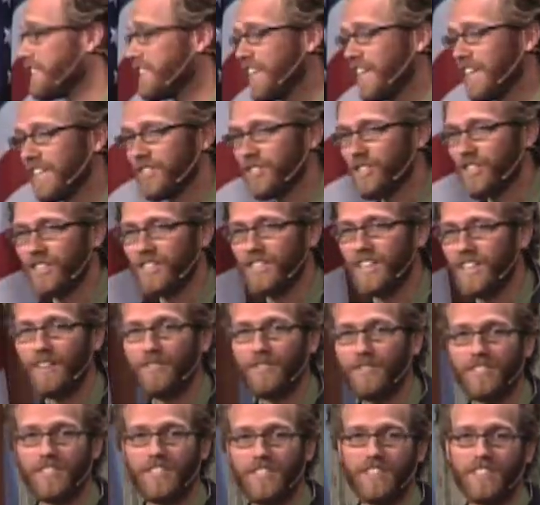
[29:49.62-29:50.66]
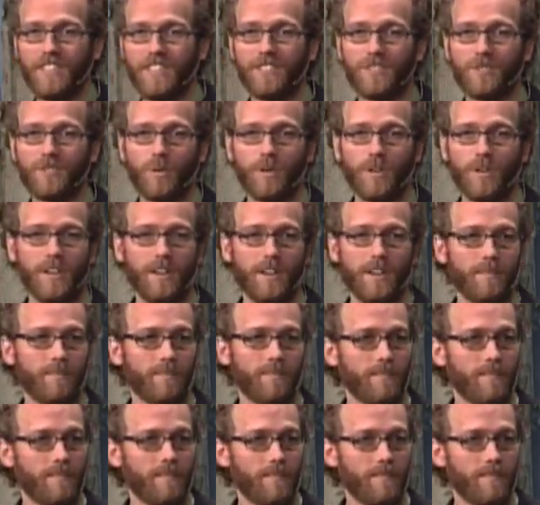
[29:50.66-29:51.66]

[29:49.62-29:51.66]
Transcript: of attention deficit disorder.